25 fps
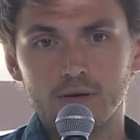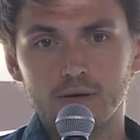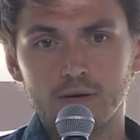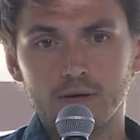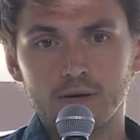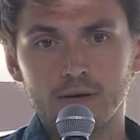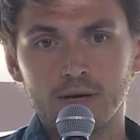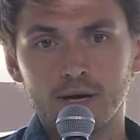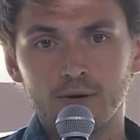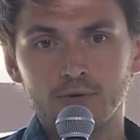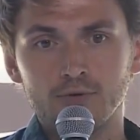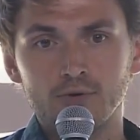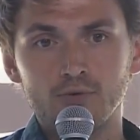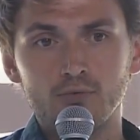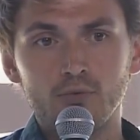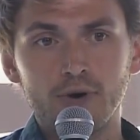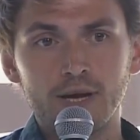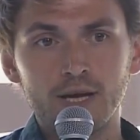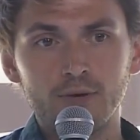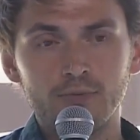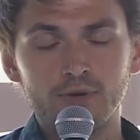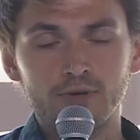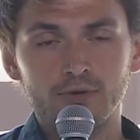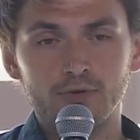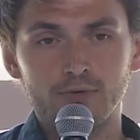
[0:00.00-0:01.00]
Now, the way
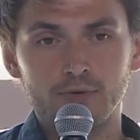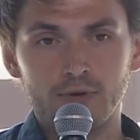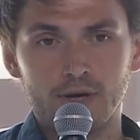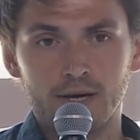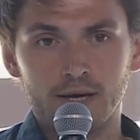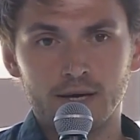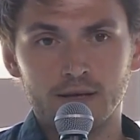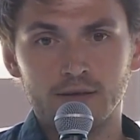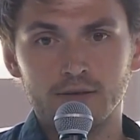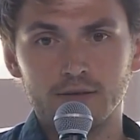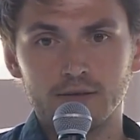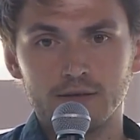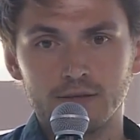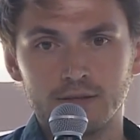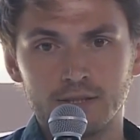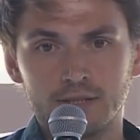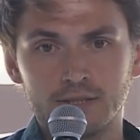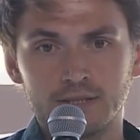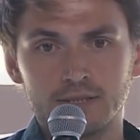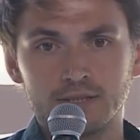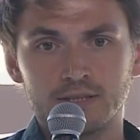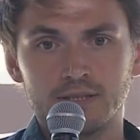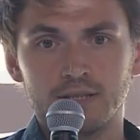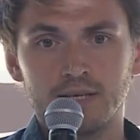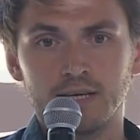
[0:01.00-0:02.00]
we do that
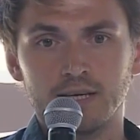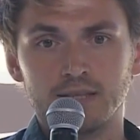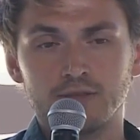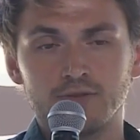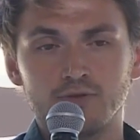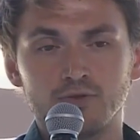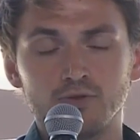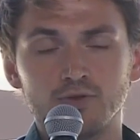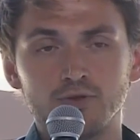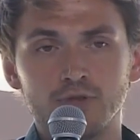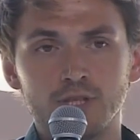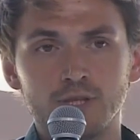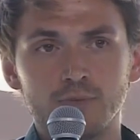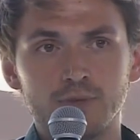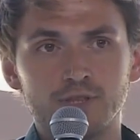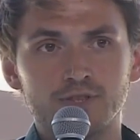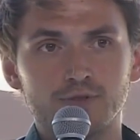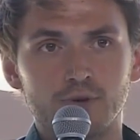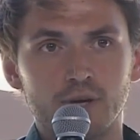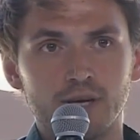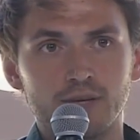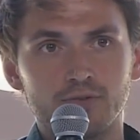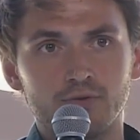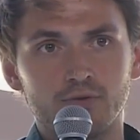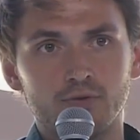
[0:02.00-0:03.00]
is that usually we
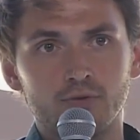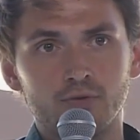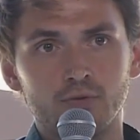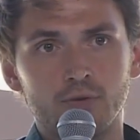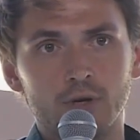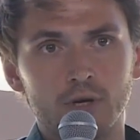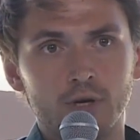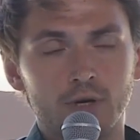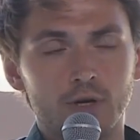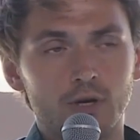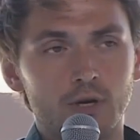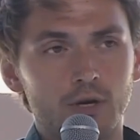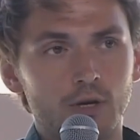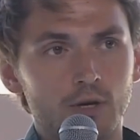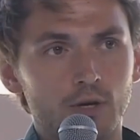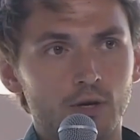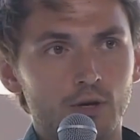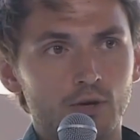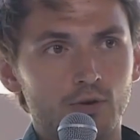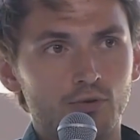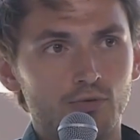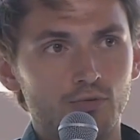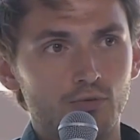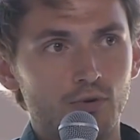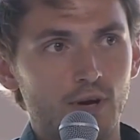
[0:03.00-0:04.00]
try to
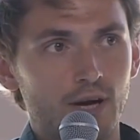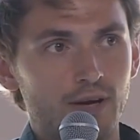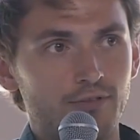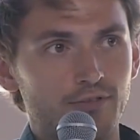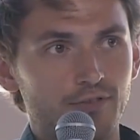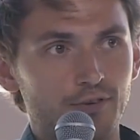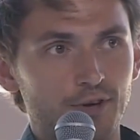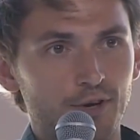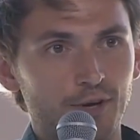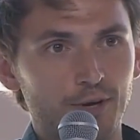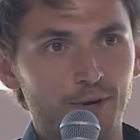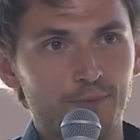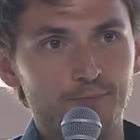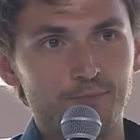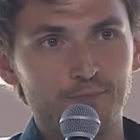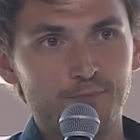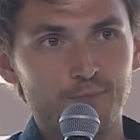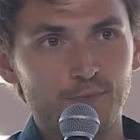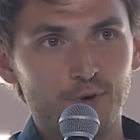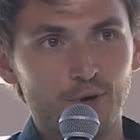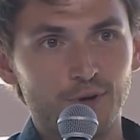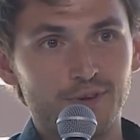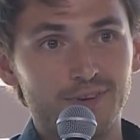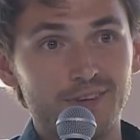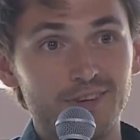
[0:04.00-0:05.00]
have a
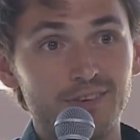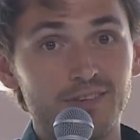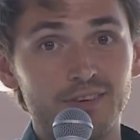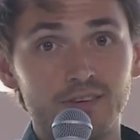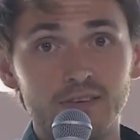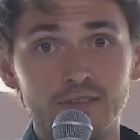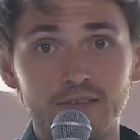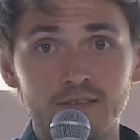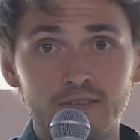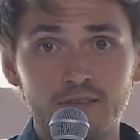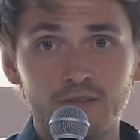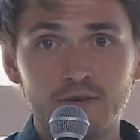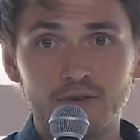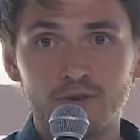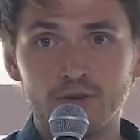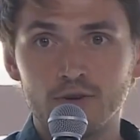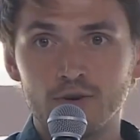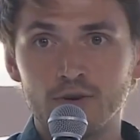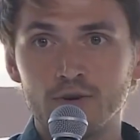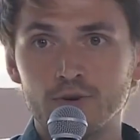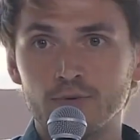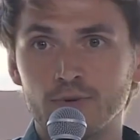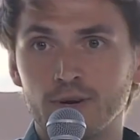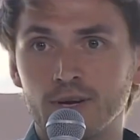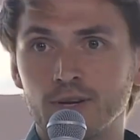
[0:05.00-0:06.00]
thesis,
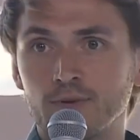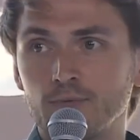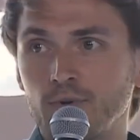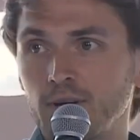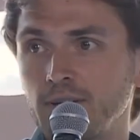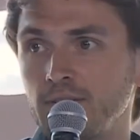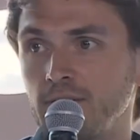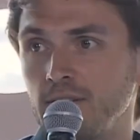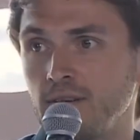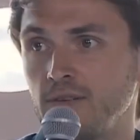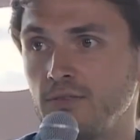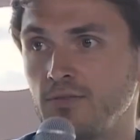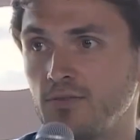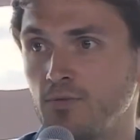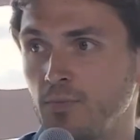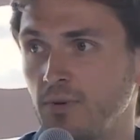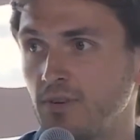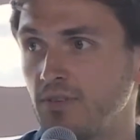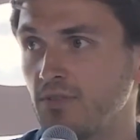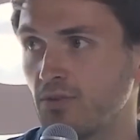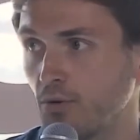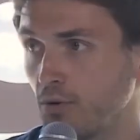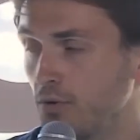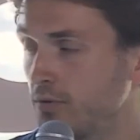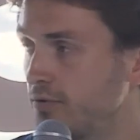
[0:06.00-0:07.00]
around what needs to be
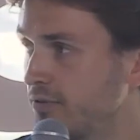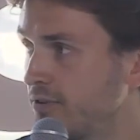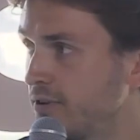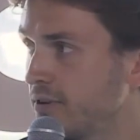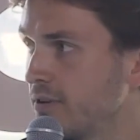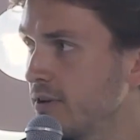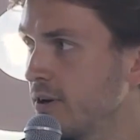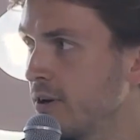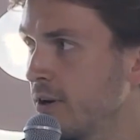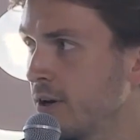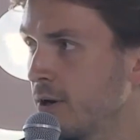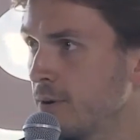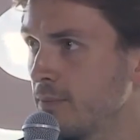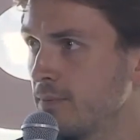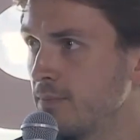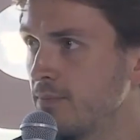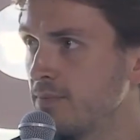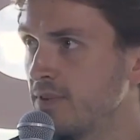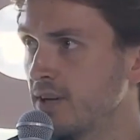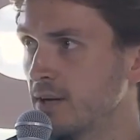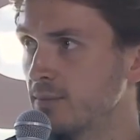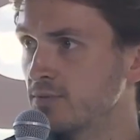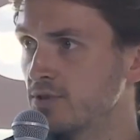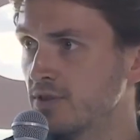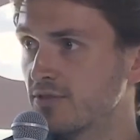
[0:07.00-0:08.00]
solved in
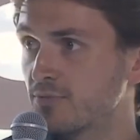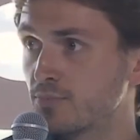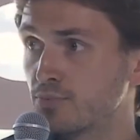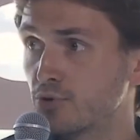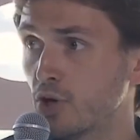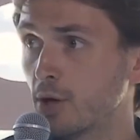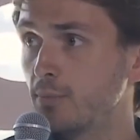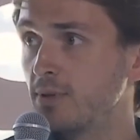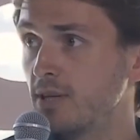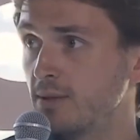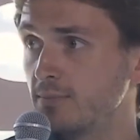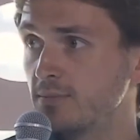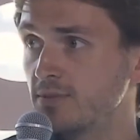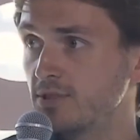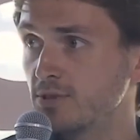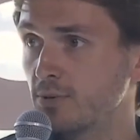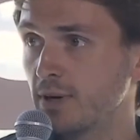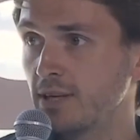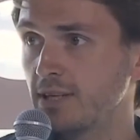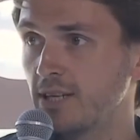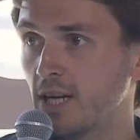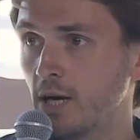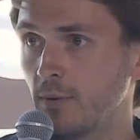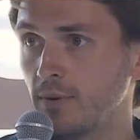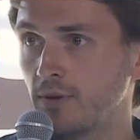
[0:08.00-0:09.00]
terms of problems
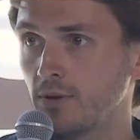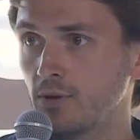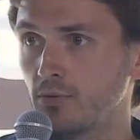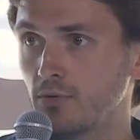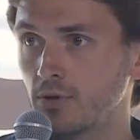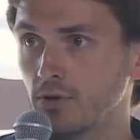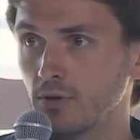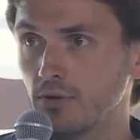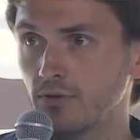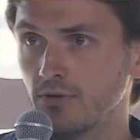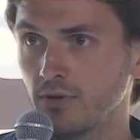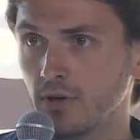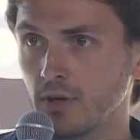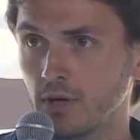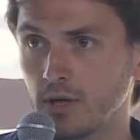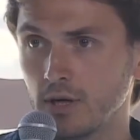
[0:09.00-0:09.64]
right now in the world.